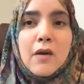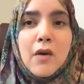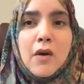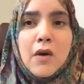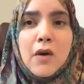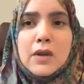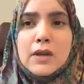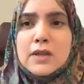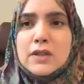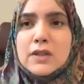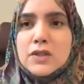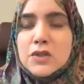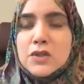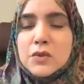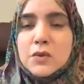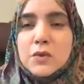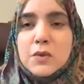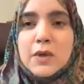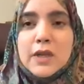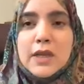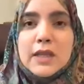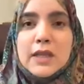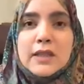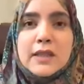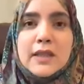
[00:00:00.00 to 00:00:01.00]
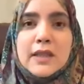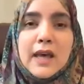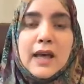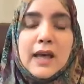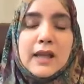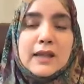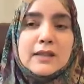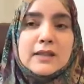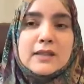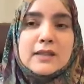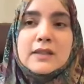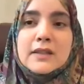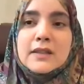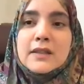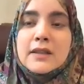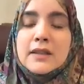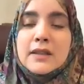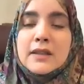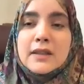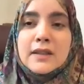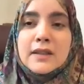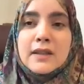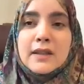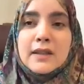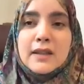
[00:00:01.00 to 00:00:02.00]
on a story that
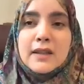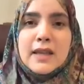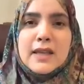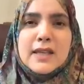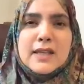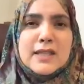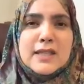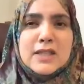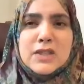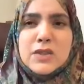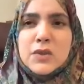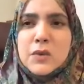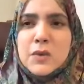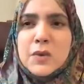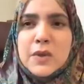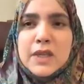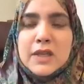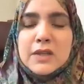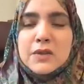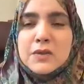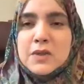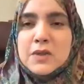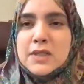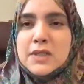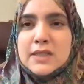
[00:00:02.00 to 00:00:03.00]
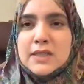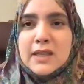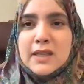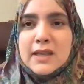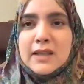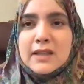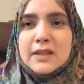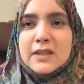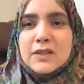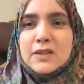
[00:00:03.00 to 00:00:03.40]
is so interesting.